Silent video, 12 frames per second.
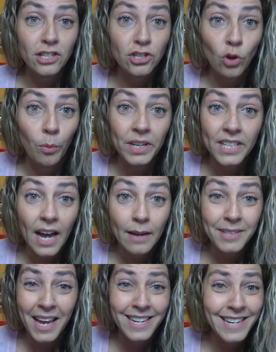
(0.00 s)
so many
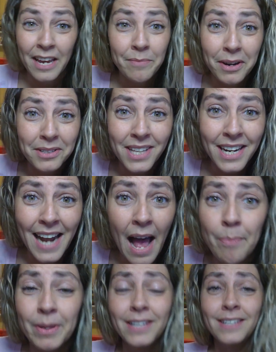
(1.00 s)
times. I had nightmares that had
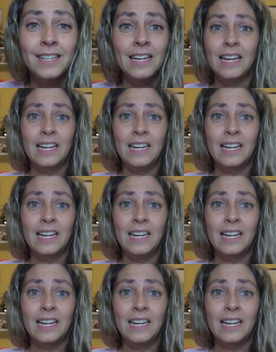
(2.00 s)
happened.